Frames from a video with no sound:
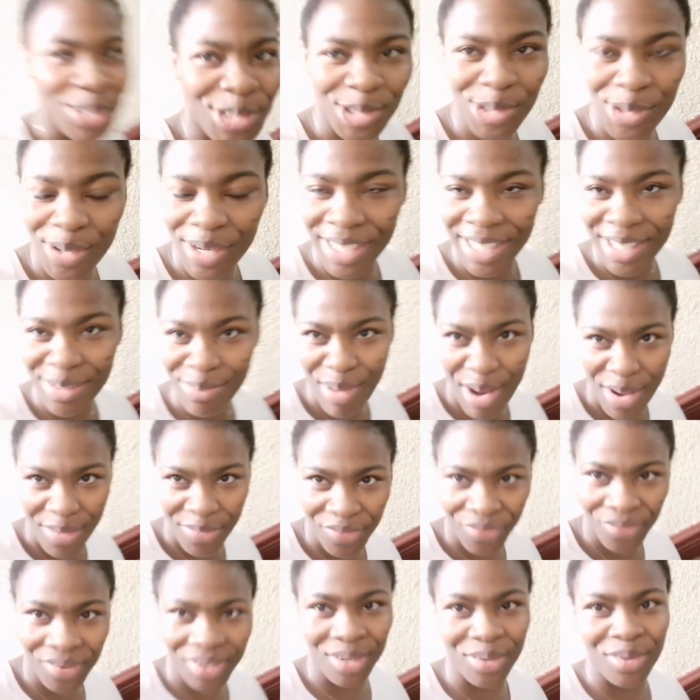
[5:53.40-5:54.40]
enjoying my
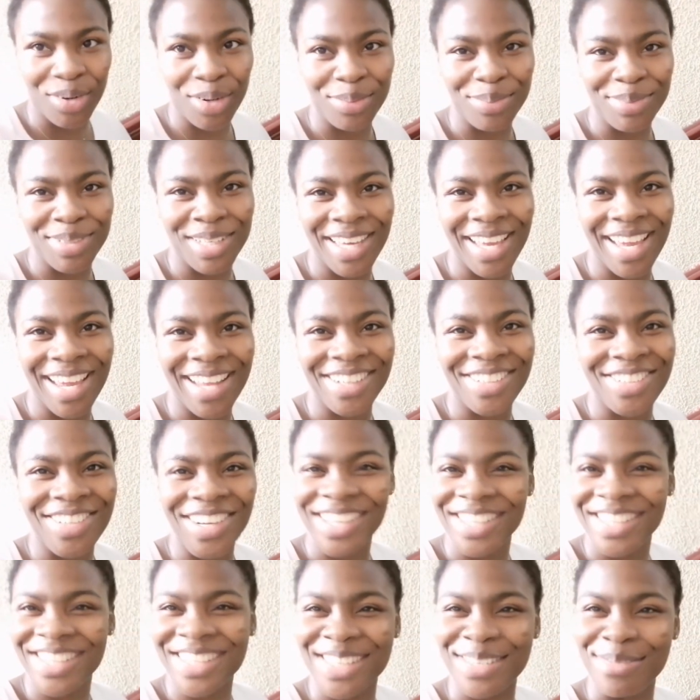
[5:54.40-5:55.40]
freedom here.
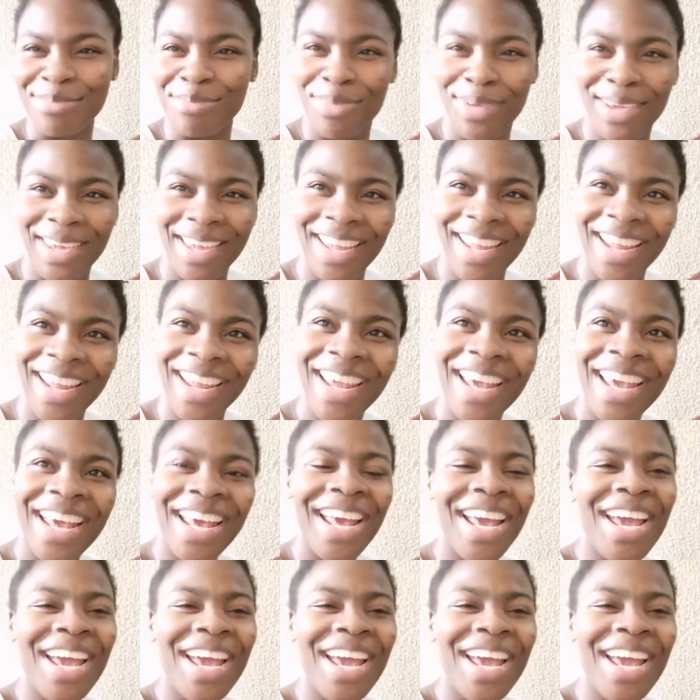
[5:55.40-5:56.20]
Trust me,